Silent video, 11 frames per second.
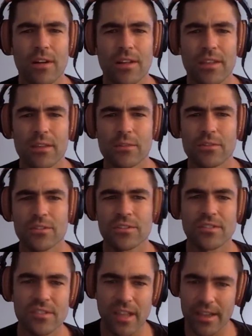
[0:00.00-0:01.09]
I think was
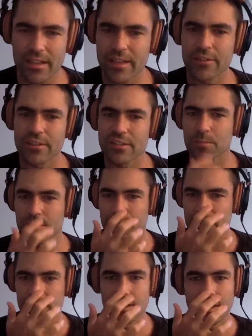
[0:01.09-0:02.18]
just slightly crisper
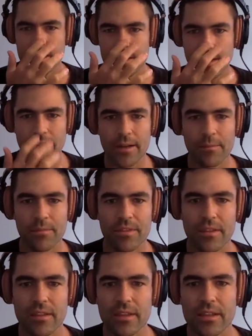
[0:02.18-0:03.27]
feeling than the